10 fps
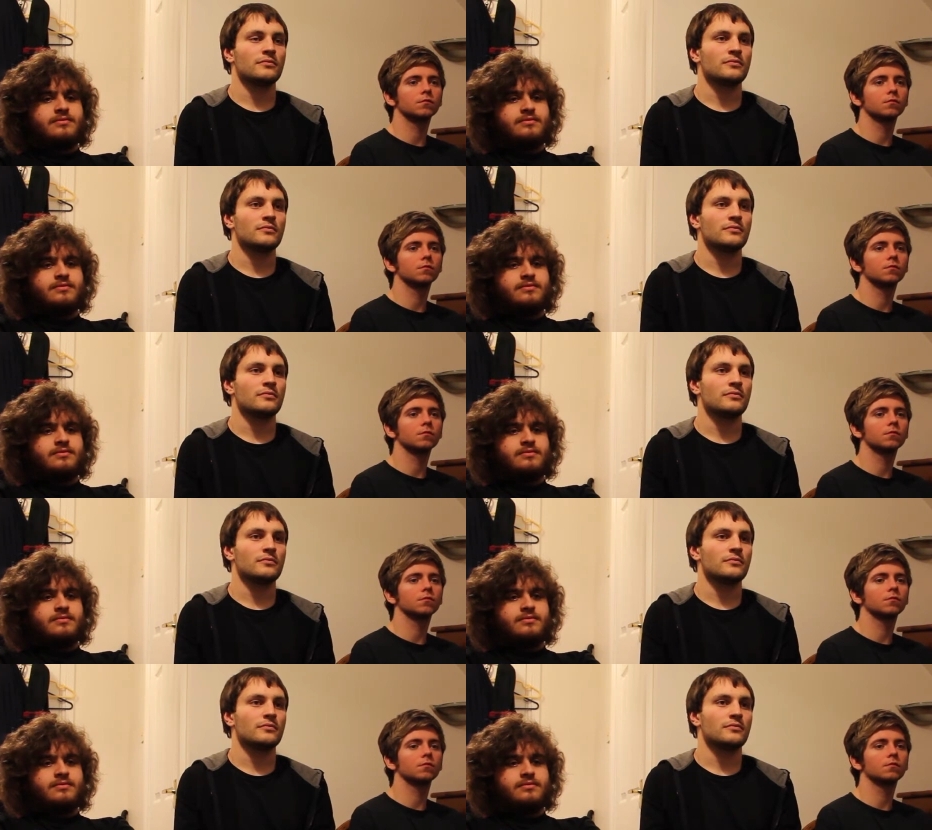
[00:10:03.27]

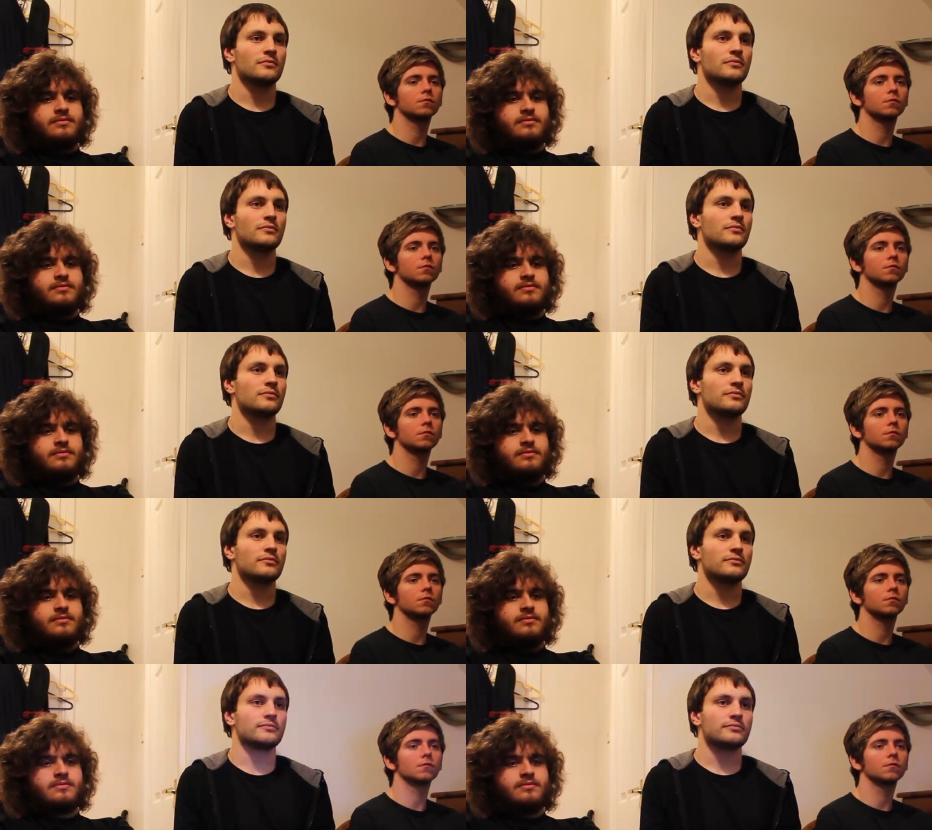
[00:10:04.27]

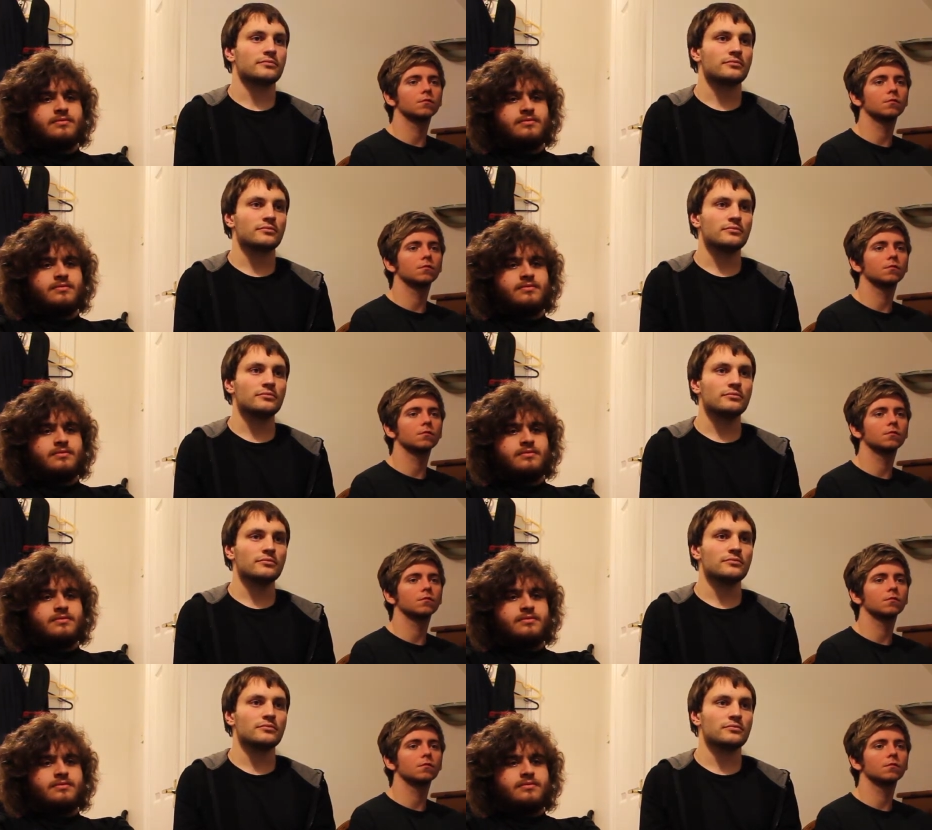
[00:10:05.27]

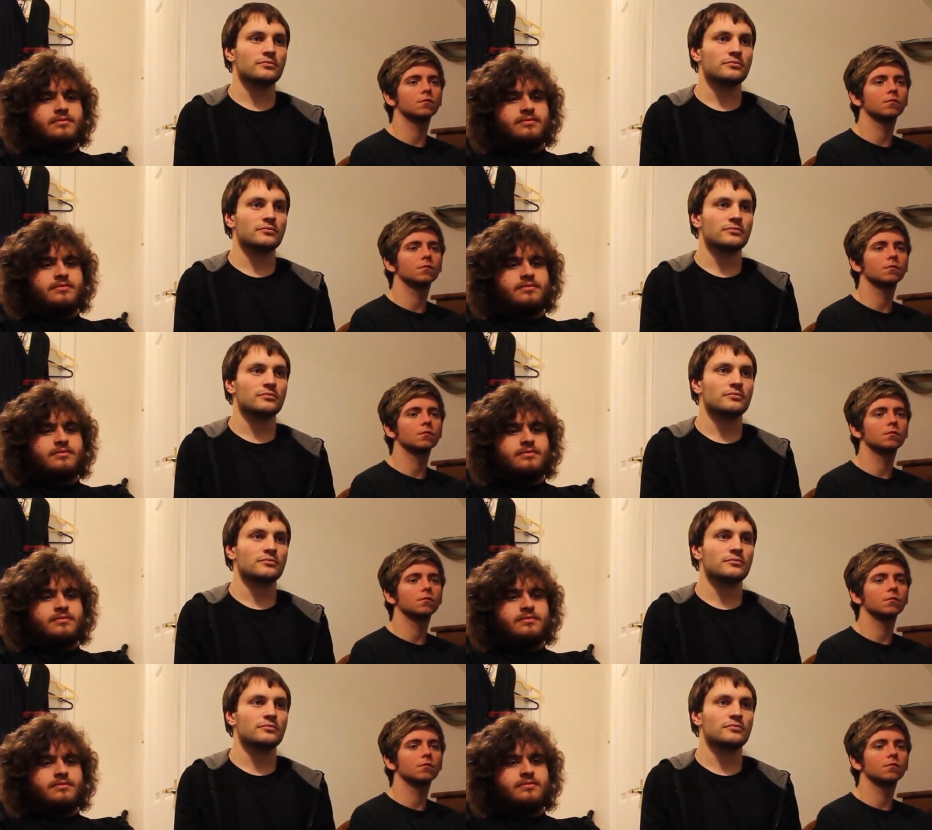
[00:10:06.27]

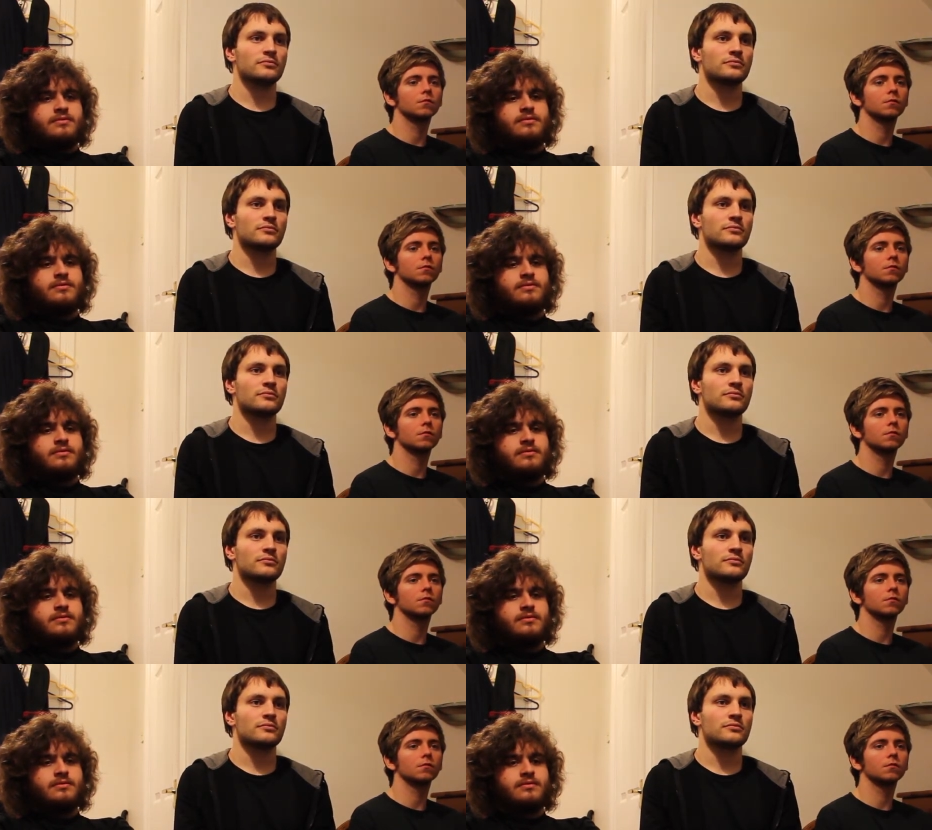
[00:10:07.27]

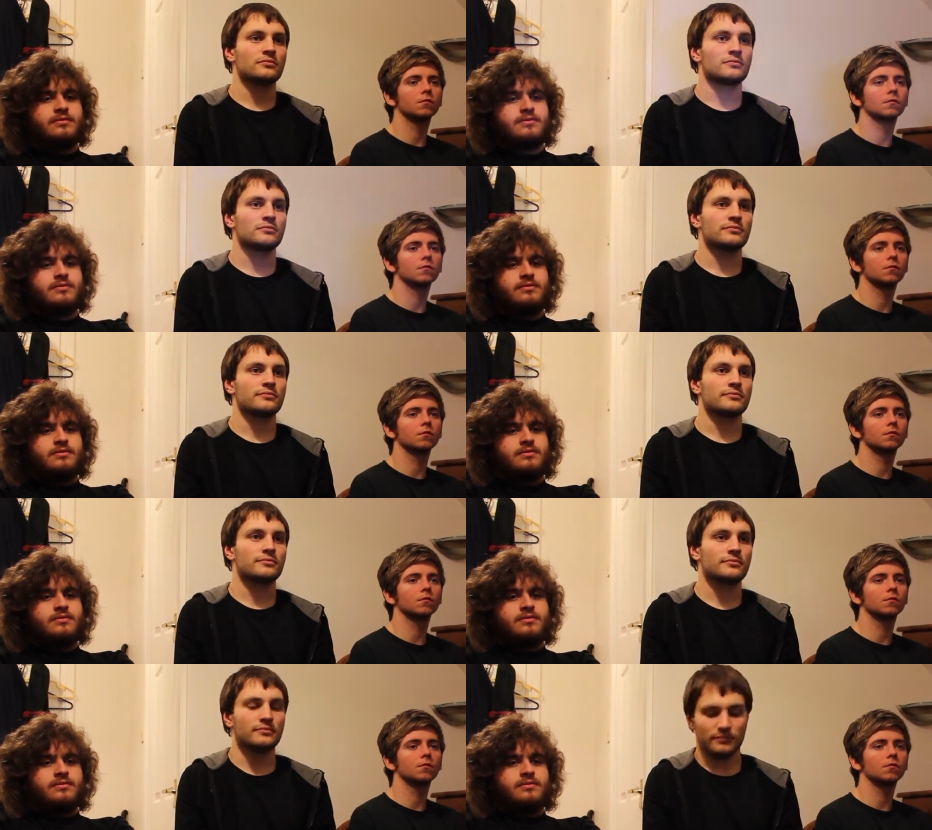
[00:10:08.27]

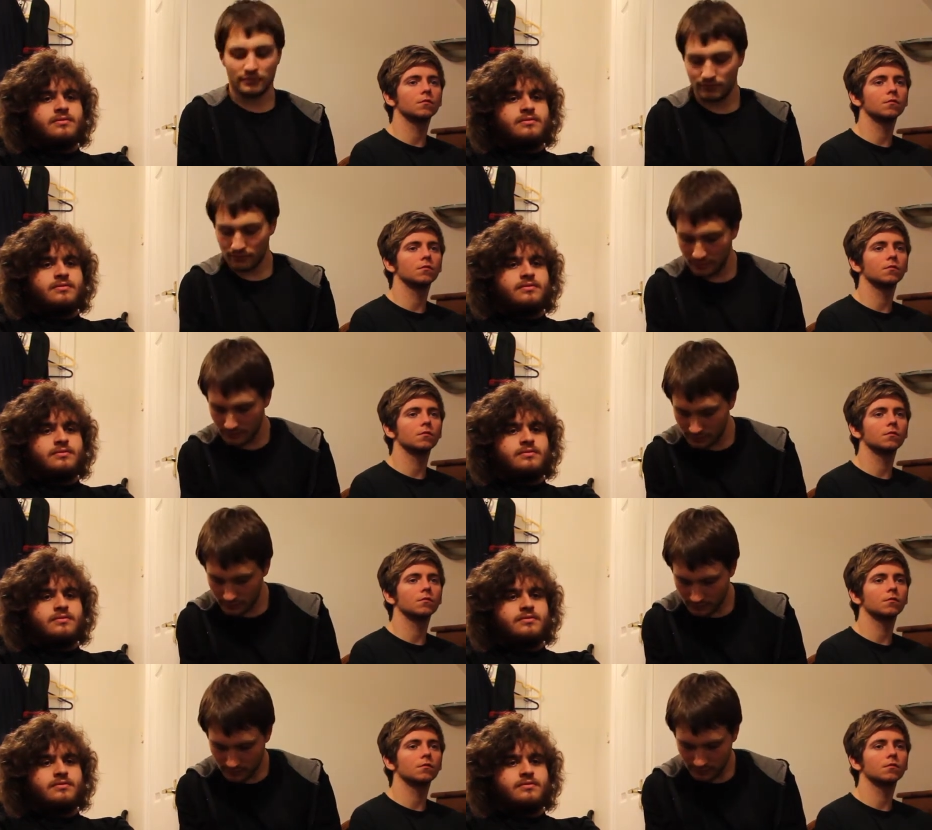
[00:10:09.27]

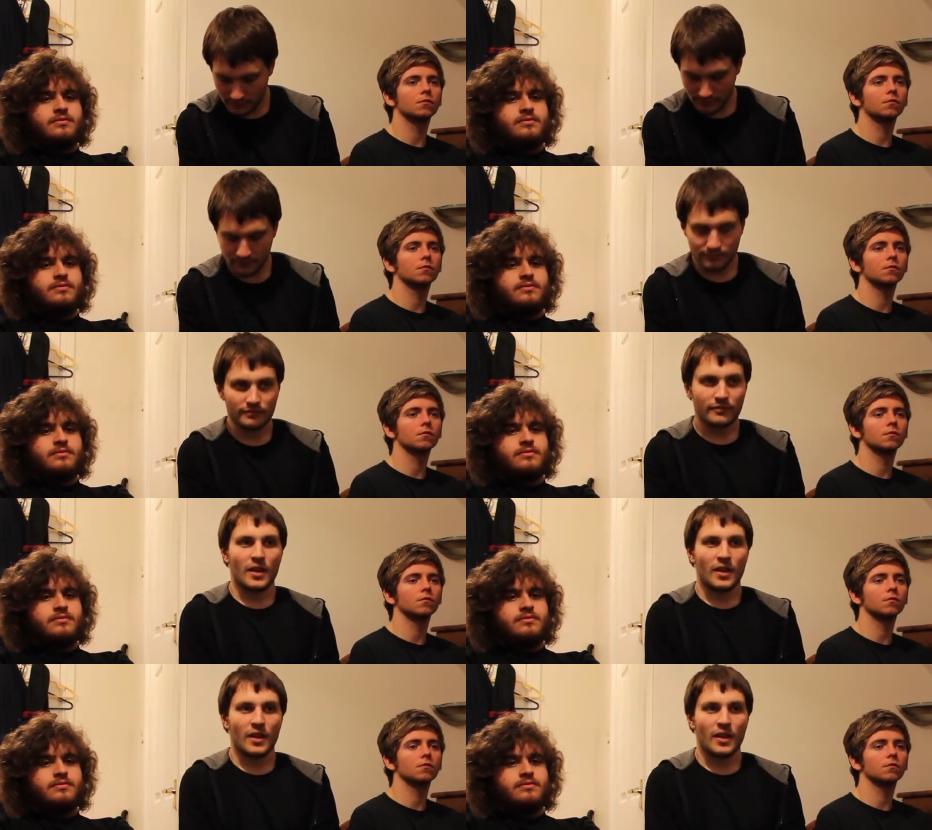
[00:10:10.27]
No one is speaking in this clip.